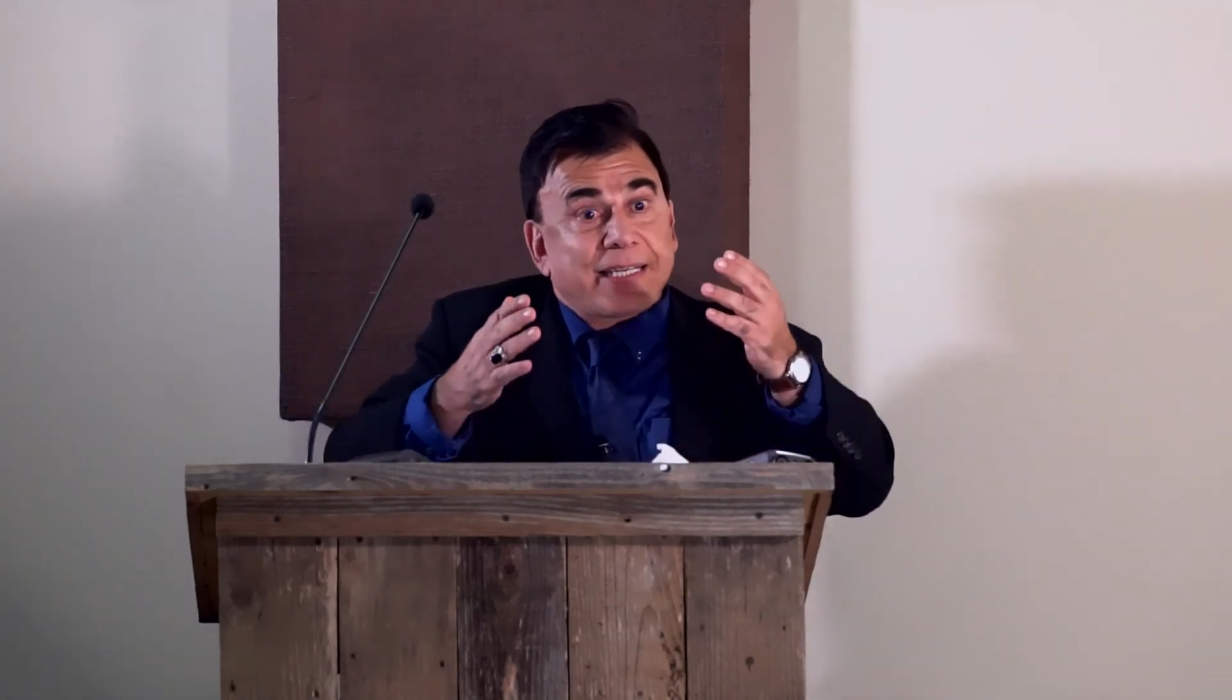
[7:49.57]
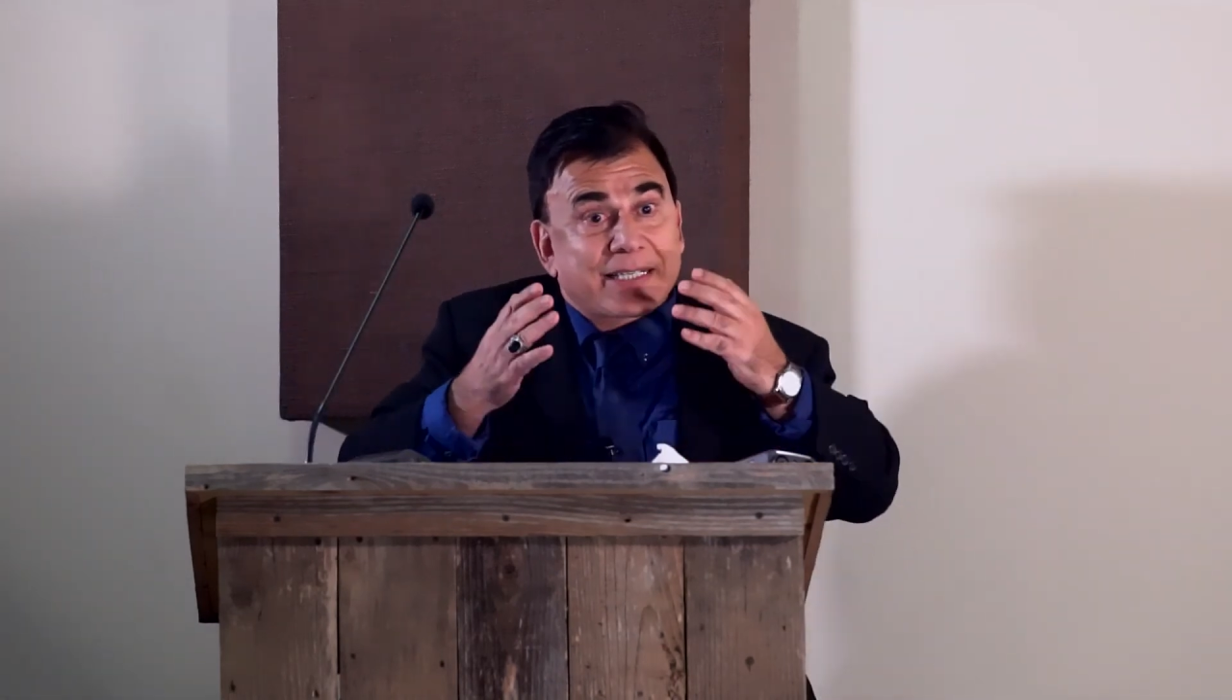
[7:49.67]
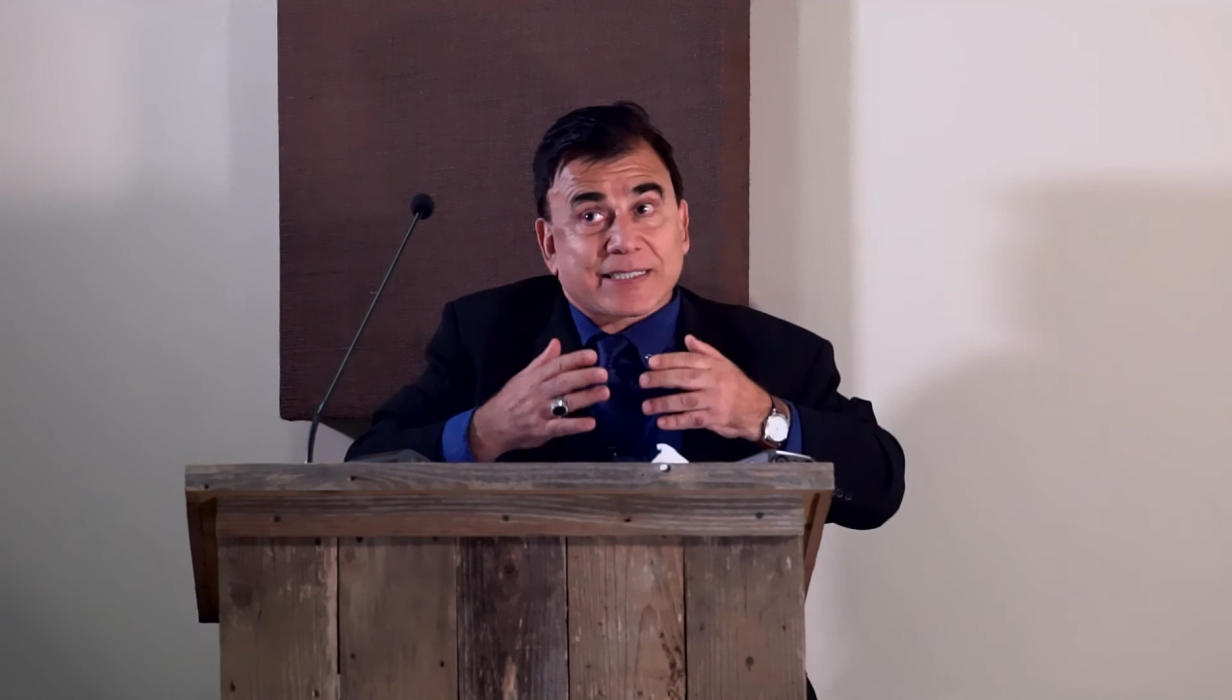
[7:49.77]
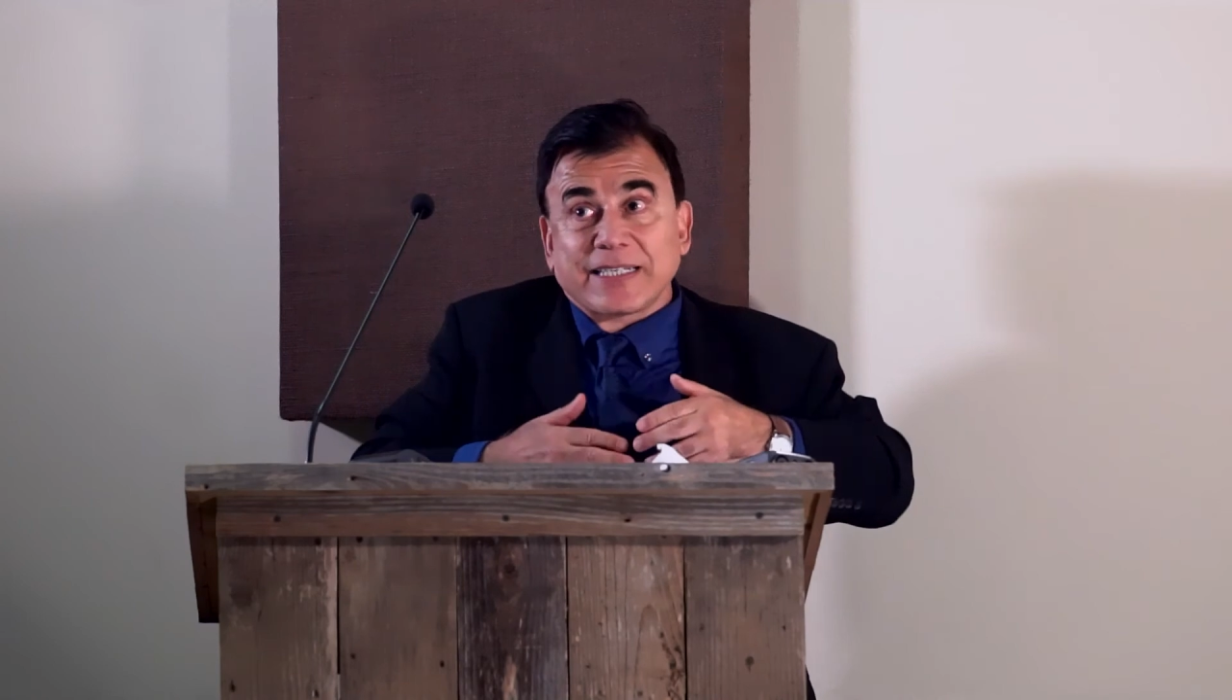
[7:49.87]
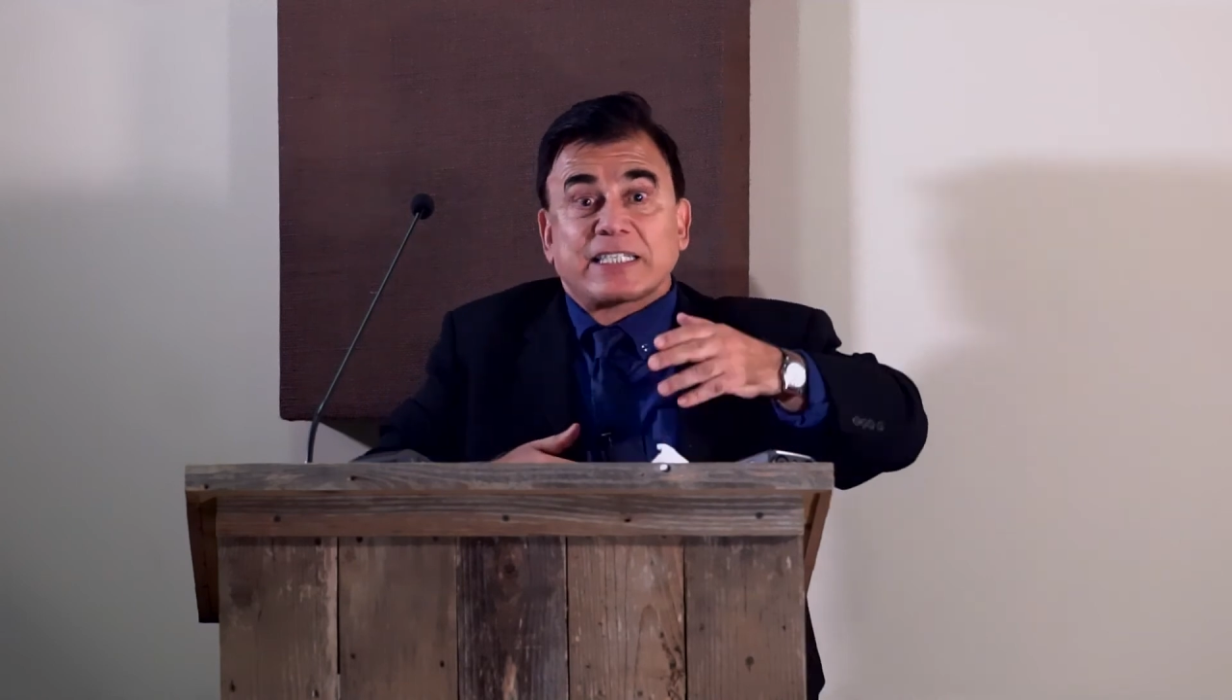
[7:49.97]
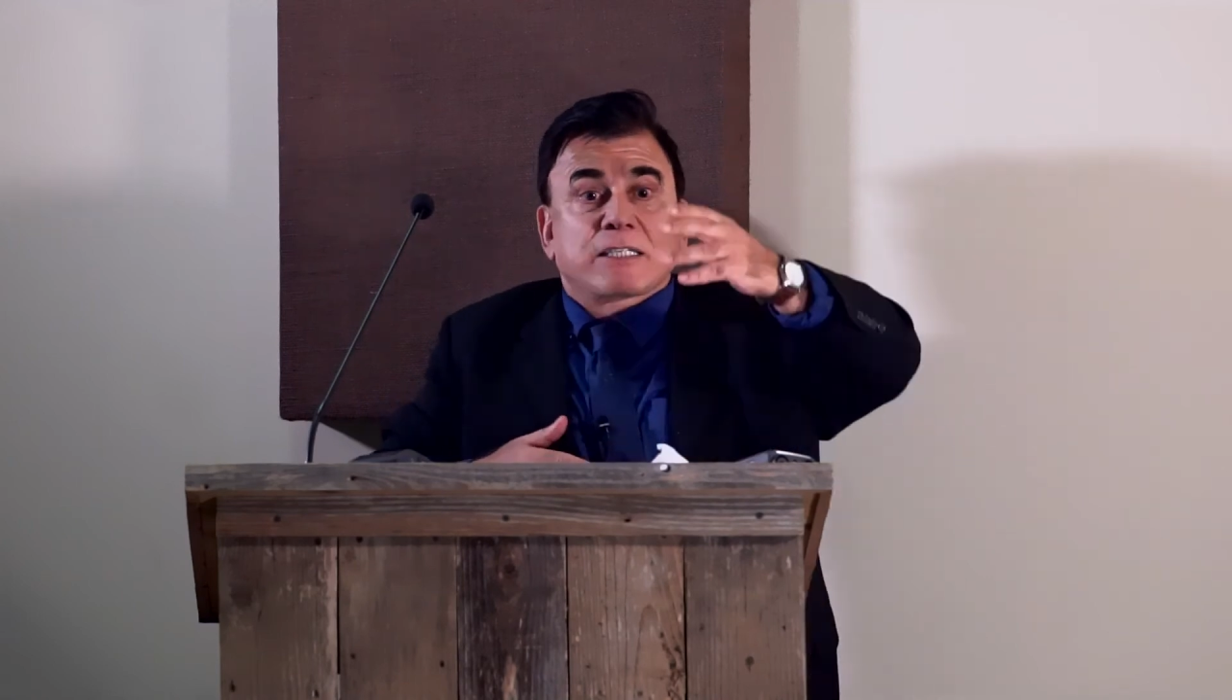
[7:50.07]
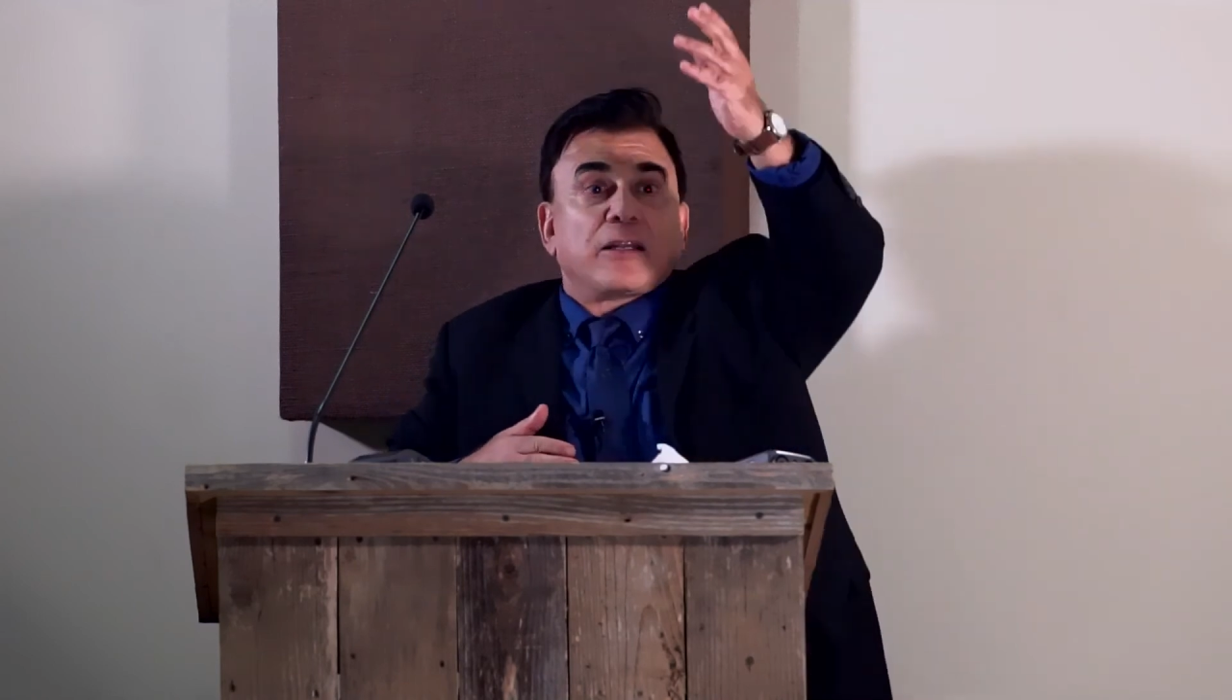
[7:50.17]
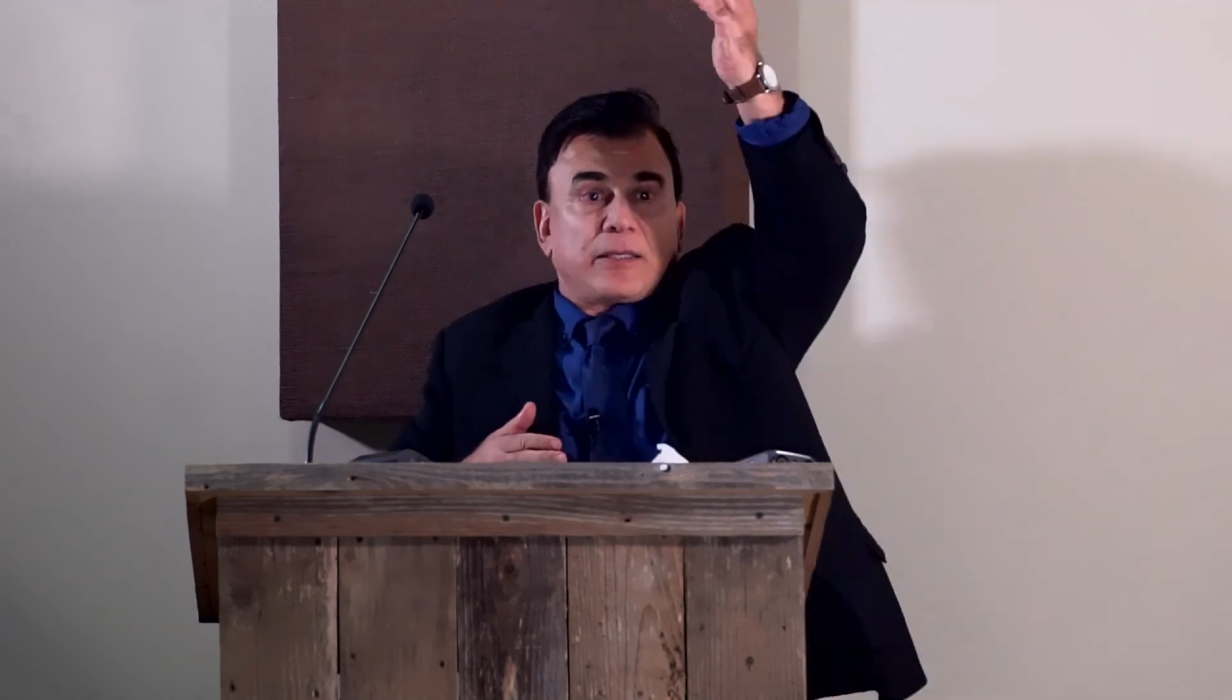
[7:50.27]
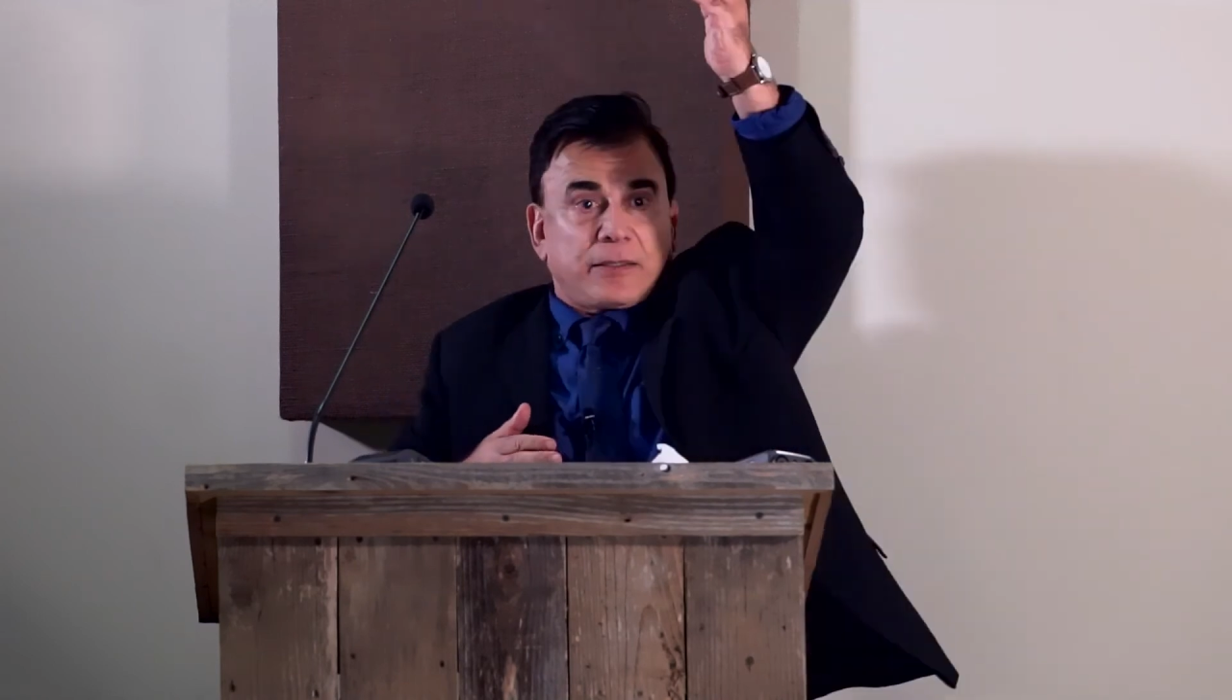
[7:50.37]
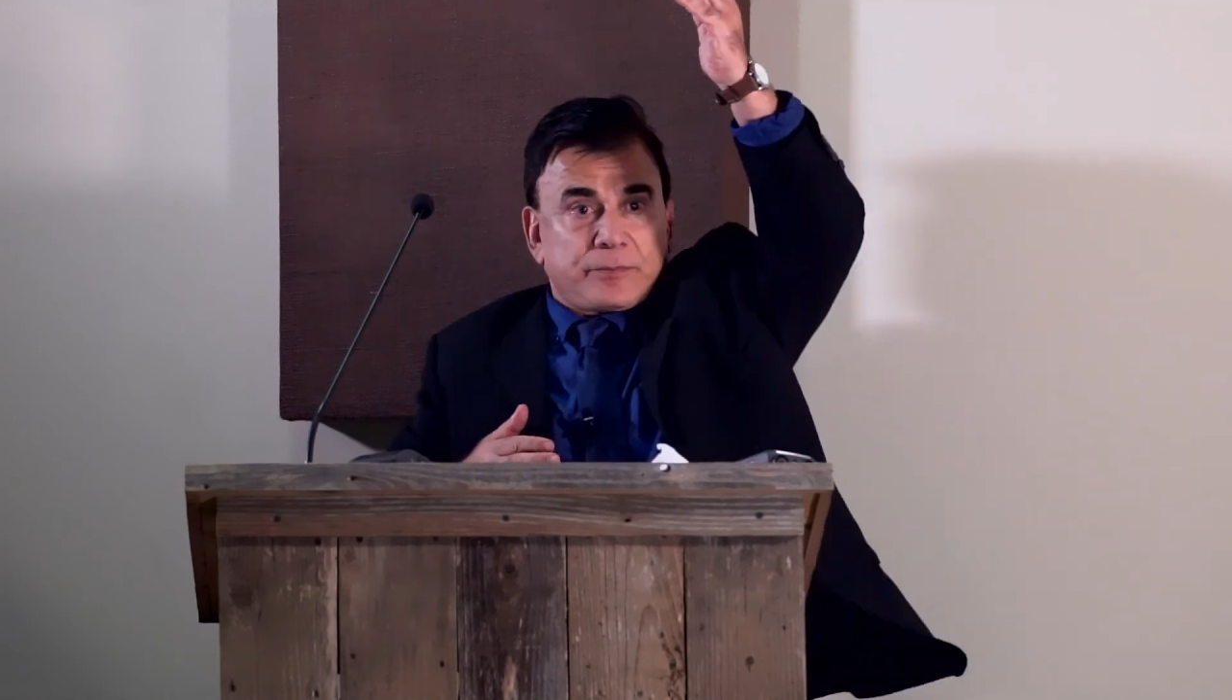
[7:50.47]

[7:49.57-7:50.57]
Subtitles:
as this sun,